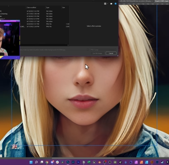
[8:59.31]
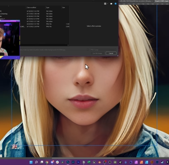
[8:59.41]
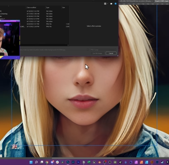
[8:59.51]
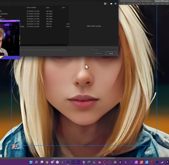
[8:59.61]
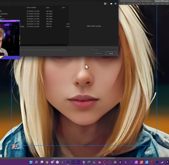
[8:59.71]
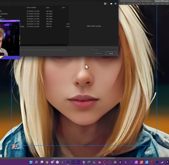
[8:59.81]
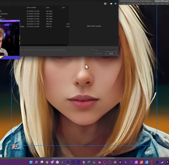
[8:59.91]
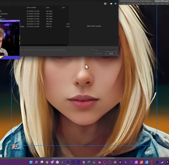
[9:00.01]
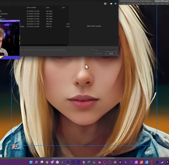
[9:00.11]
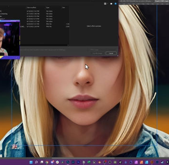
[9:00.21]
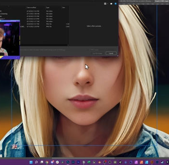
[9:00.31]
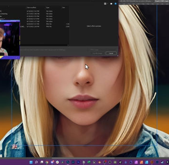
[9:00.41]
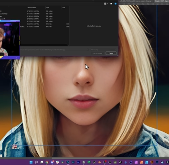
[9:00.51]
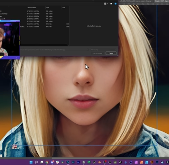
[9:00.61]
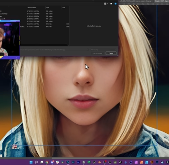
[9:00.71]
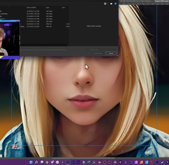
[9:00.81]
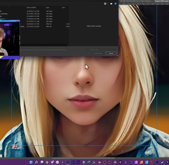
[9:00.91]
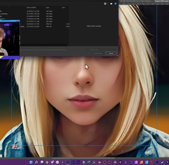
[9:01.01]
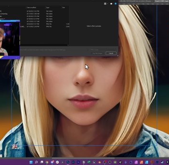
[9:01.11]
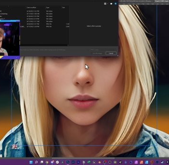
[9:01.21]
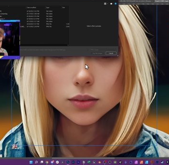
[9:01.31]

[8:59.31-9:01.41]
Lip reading: Nothing is said.